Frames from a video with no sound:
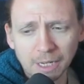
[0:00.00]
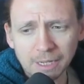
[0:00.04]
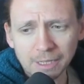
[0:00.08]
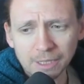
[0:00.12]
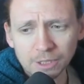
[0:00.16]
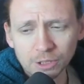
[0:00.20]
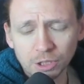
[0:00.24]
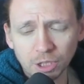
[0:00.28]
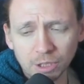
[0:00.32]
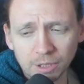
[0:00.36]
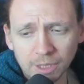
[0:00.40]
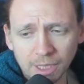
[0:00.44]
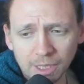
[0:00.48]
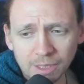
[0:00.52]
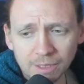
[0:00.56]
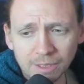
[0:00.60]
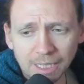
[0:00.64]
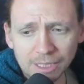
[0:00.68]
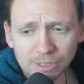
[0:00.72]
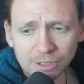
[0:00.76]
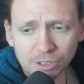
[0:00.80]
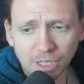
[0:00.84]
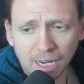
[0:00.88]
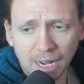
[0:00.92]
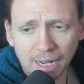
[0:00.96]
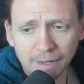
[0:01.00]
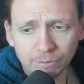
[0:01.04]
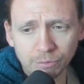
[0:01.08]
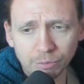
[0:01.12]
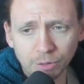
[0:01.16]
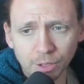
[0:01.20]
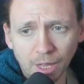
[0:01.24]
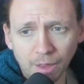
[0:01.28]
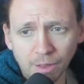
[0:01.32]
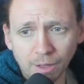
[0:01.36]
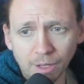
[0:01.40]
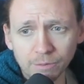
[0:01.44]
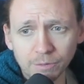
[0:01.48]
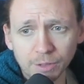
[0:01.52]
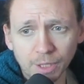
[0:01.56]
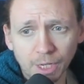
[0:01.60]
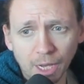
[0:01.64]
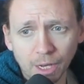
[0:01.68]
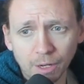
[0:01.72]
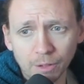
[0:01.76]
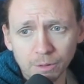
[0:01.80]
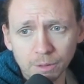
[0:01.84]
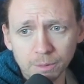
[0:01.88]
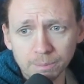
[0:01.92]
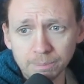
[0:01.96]
Tune in next time for another
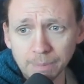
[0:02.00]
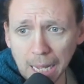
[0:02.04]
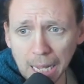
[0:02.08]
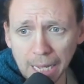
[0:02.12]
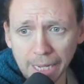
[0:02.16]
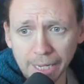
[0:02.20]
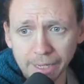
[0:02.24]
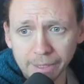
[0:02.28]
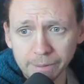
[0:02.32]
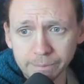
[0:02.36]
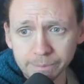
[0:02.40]
video. Bye.